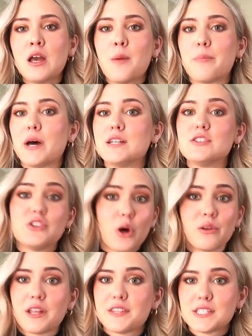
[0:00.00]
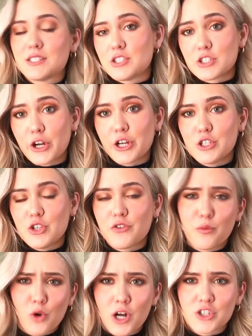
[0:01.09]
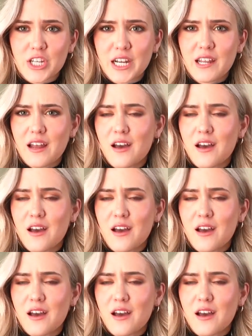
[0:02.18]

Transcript: but don't let this discourage you from watching it.